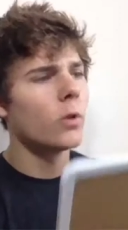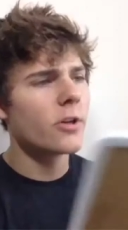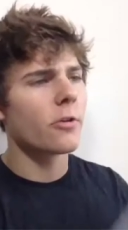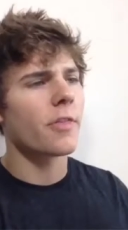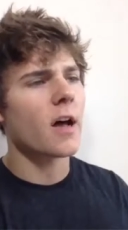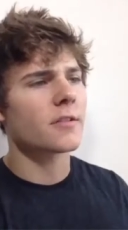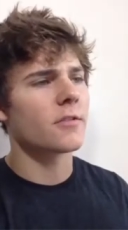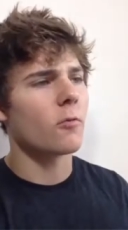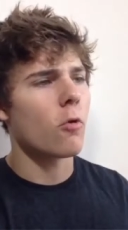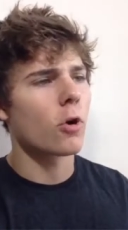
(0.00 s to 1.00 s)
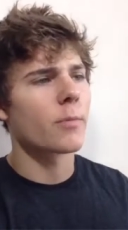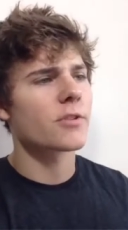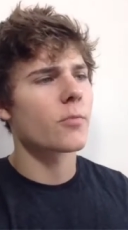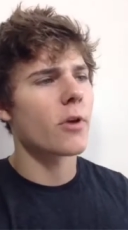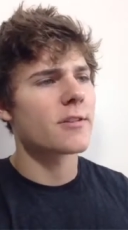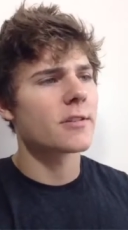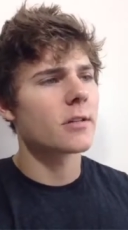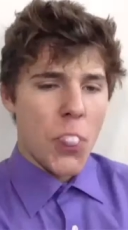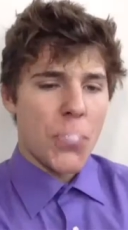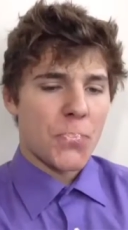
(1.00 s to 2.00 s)
What are your thoughts on the war, Mr.
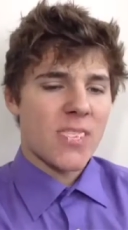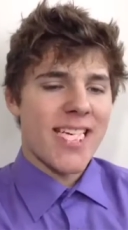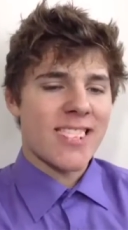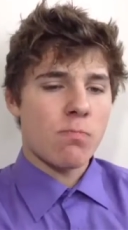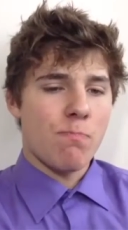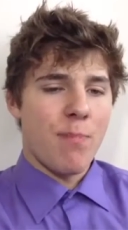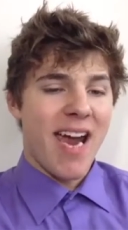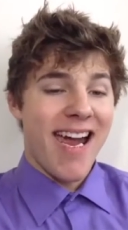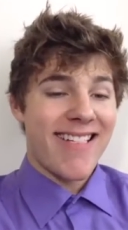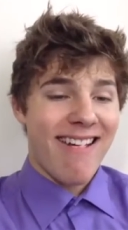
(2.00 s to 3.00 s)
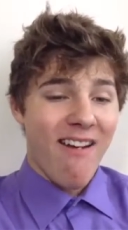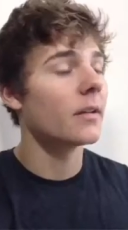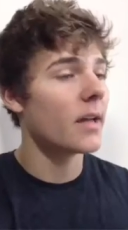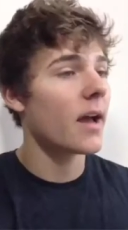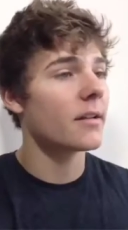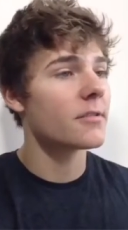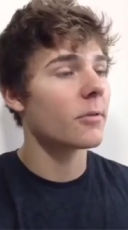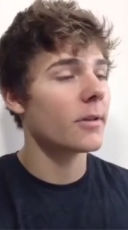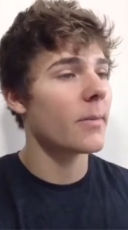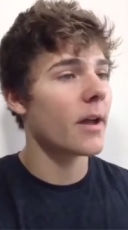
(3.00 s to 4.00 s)
President? is bad. Yeah, it's
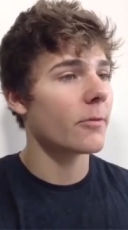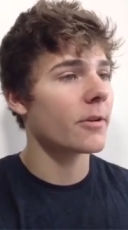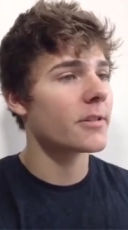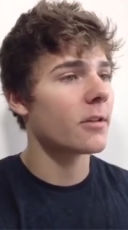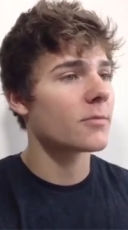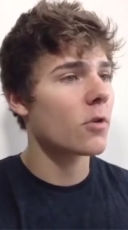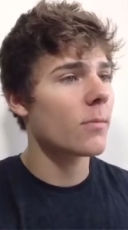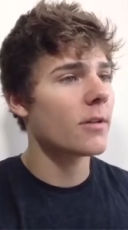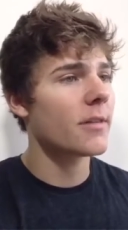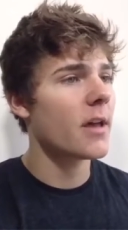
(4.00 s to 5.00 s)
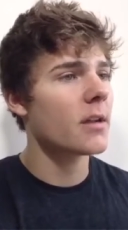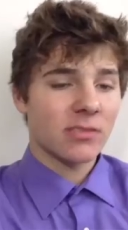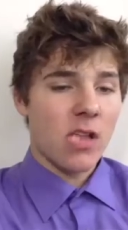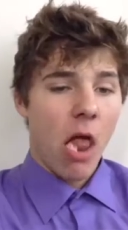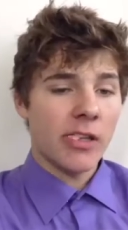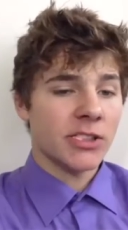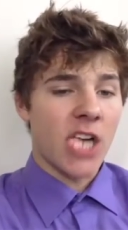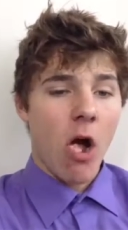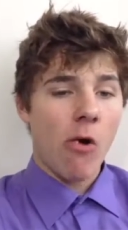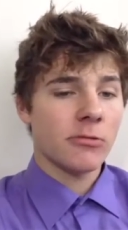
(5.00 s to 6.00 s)
really bad. You want to tell us more about that? No.